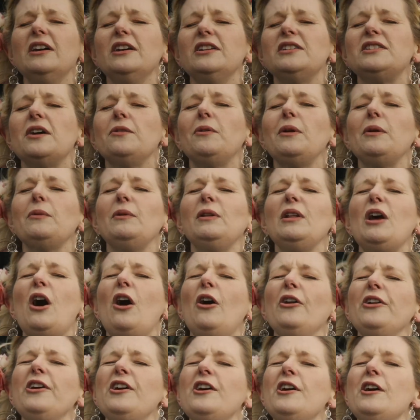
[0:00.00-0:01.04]
so we will
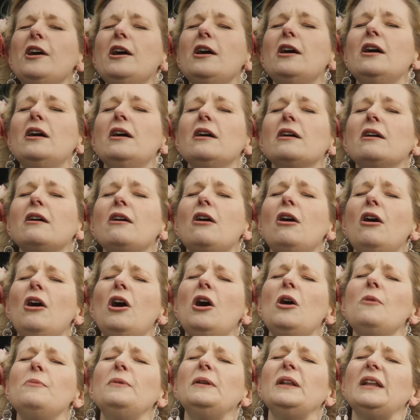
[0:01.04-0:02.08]
honour her
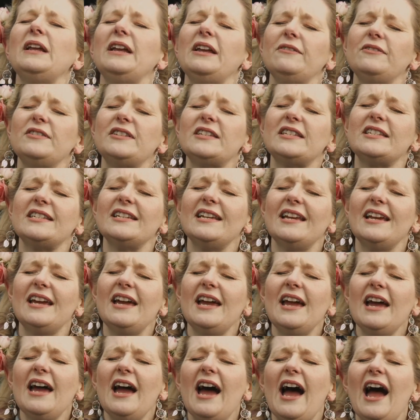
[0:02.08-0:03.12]
core beliefs
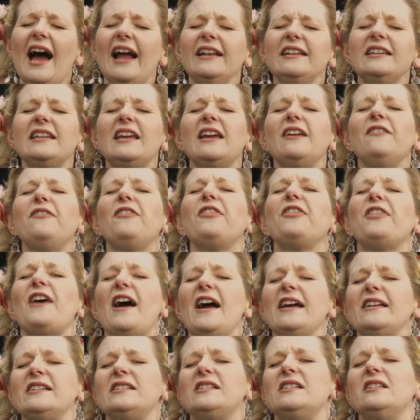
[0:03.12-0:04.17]
and give
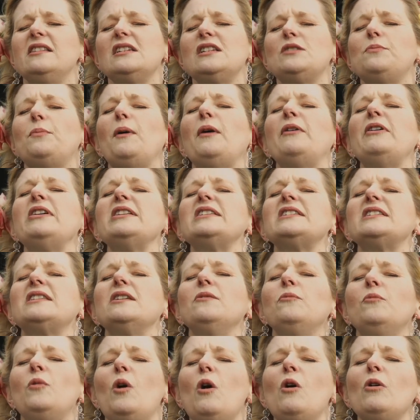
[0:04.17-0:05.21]
thanks to the spirits
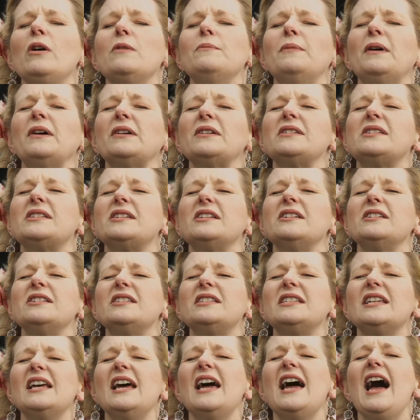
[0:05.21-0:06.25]
that walk amongst
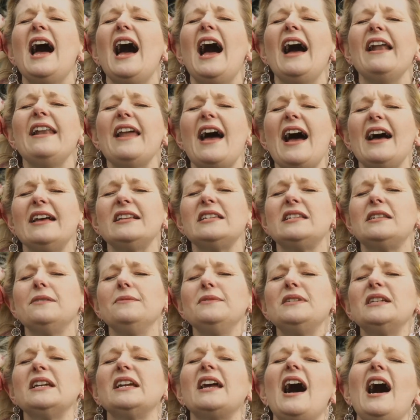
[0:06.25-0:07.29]
us and ask them
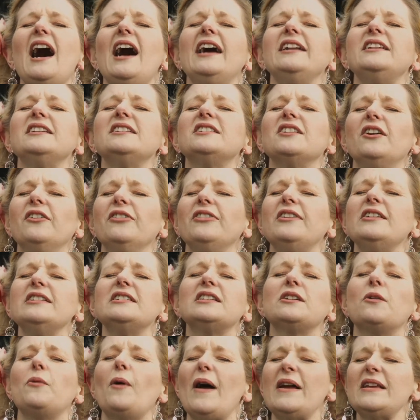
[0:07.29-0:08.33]
to guide us on this
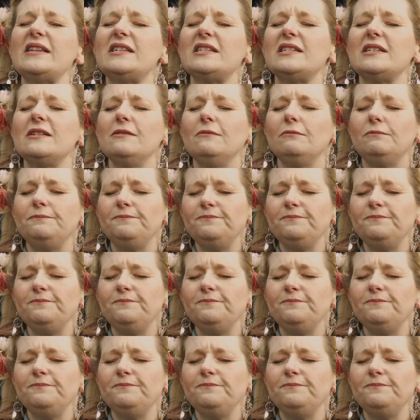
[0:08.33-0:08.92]
quest.